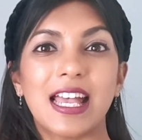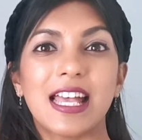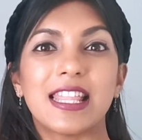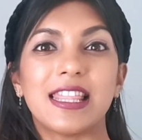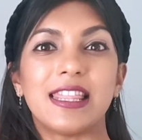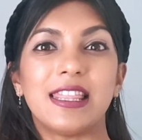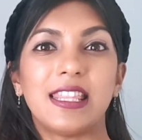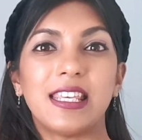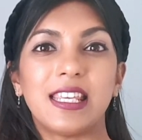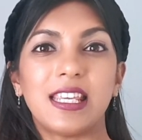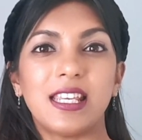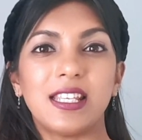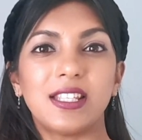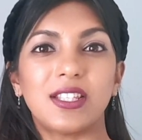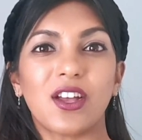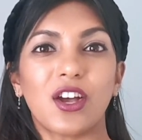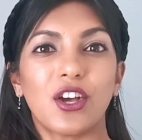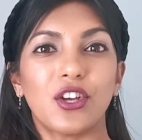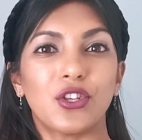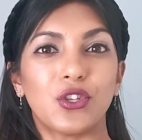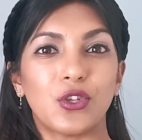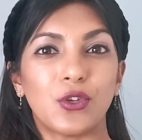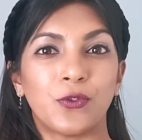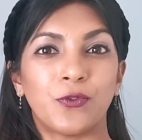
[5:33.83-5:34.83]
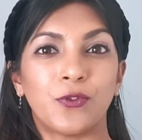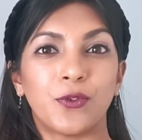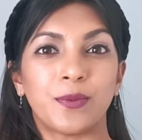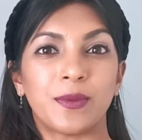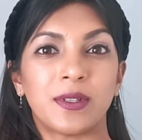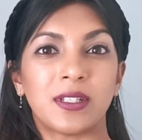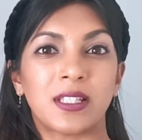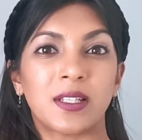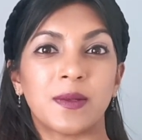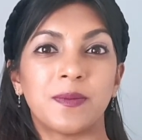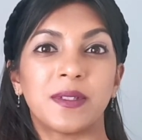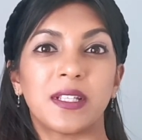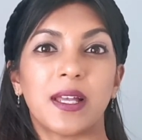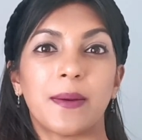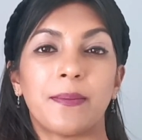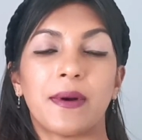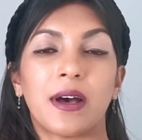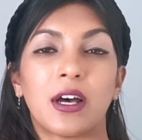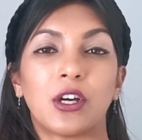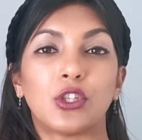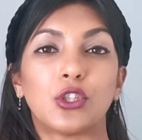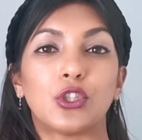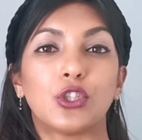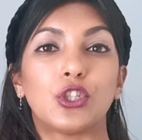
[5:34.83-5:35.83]
These are euphemisms
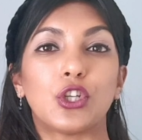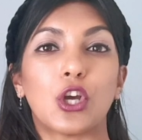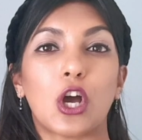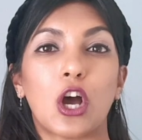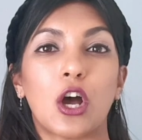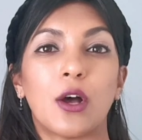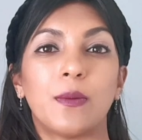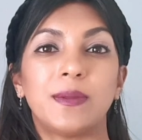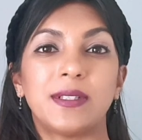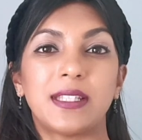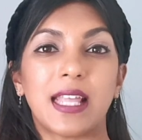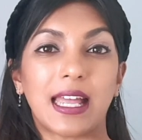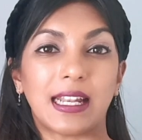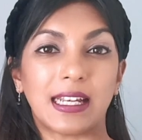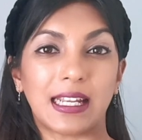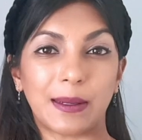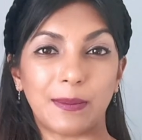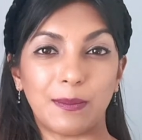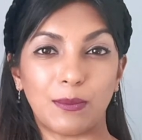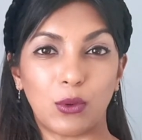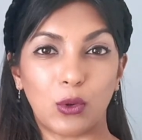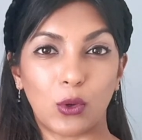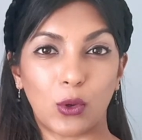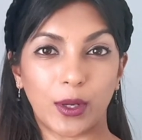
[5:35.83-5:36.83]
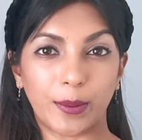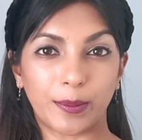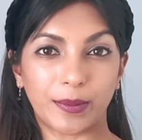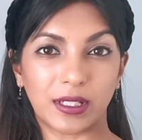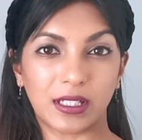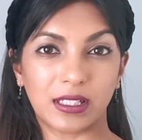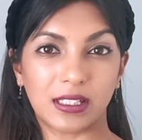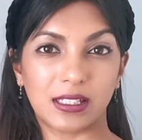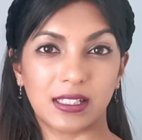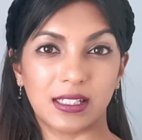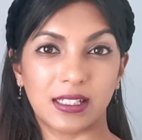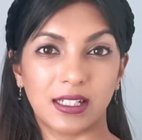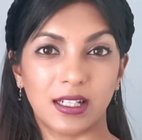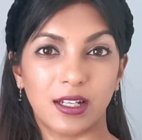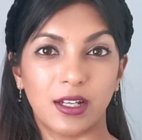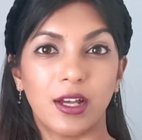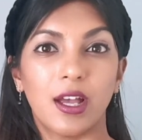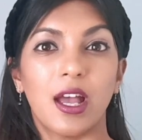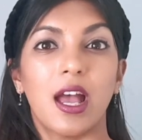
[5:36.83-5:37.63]
about jobs and employment.